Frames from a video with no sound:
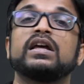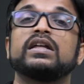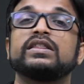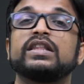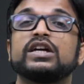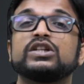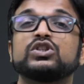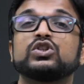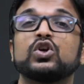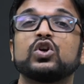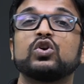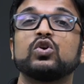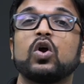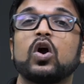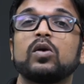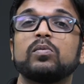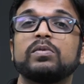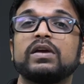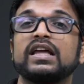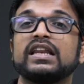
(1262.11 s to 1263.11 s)
there should
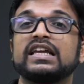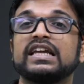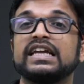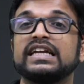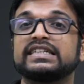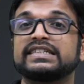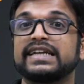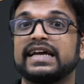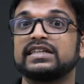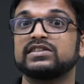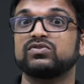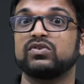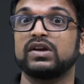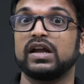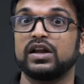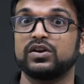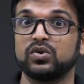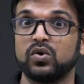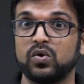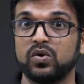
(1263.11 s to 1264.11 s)
not be any heat transfer
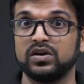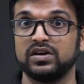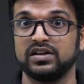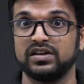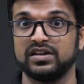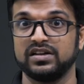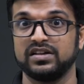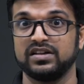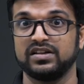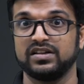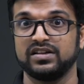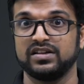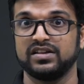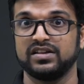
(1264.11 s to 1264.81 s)
at all.